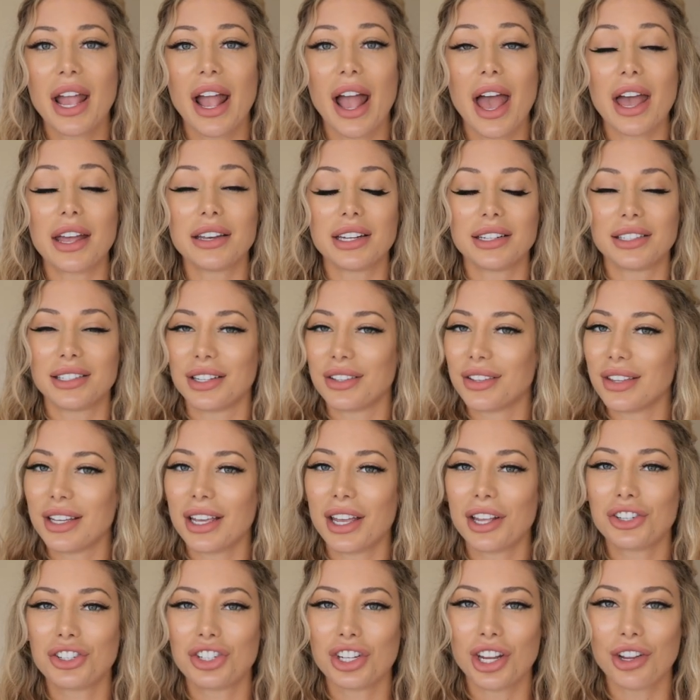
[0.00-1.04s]
And did they
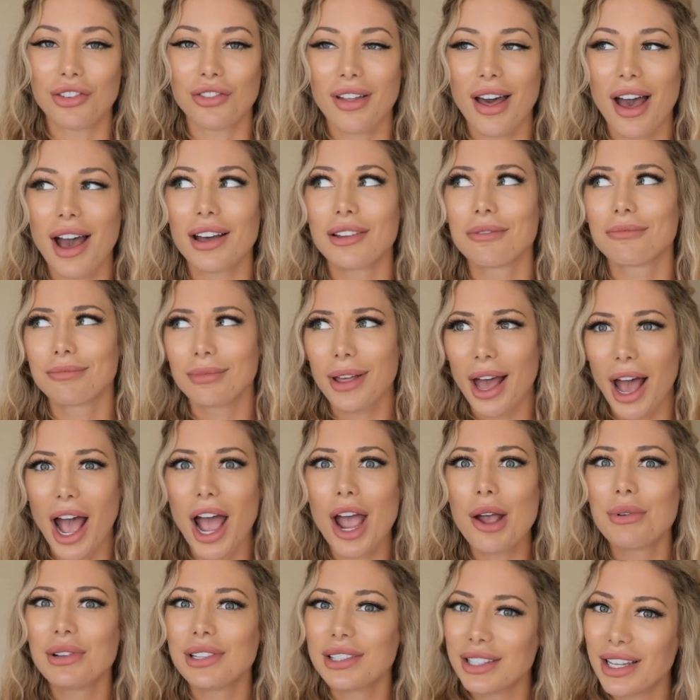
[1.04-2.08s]
achieve that?
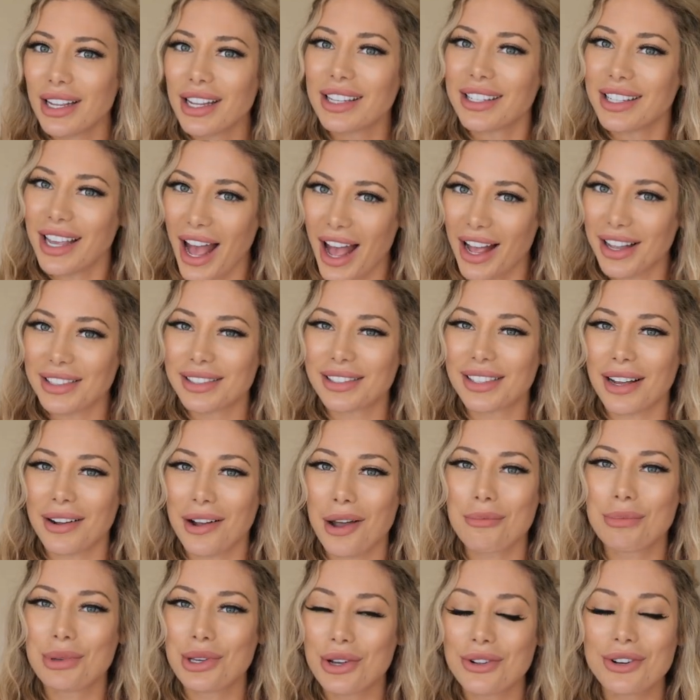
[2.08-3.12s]
I would say yes, a
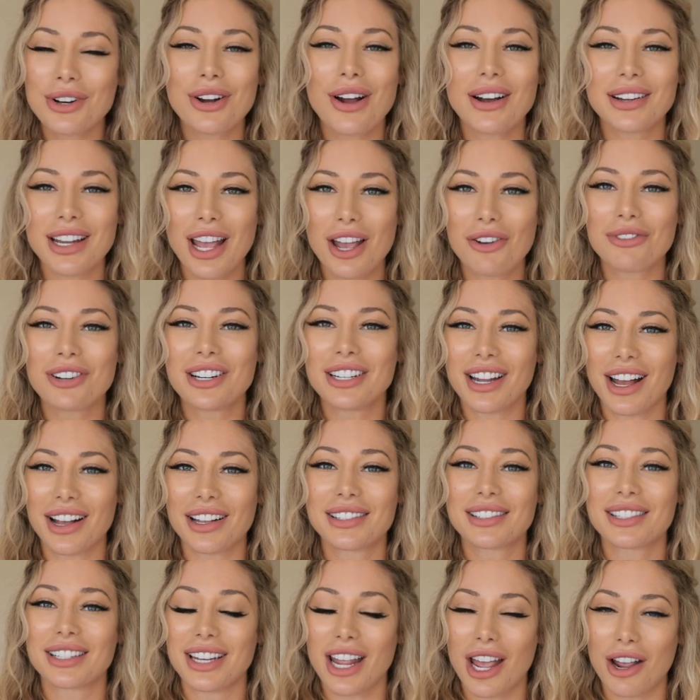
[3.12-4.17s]
computer on every
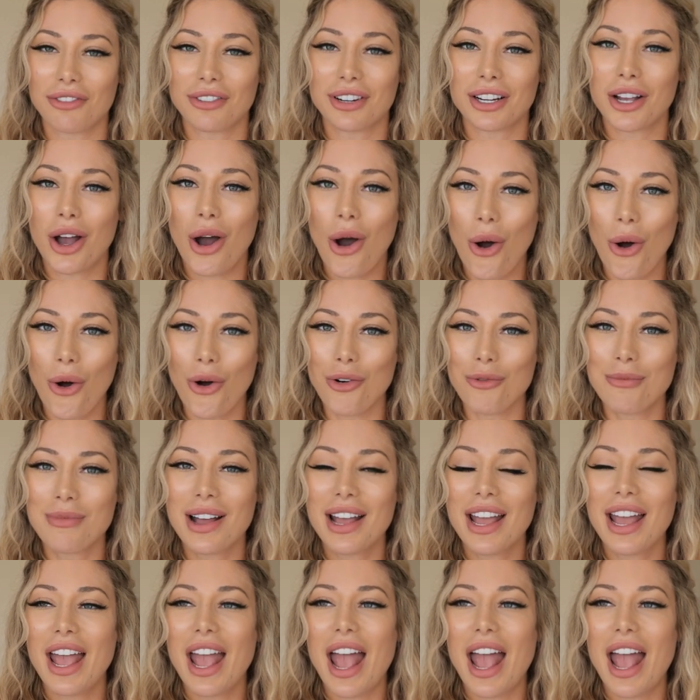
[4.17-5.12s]
desk in every home.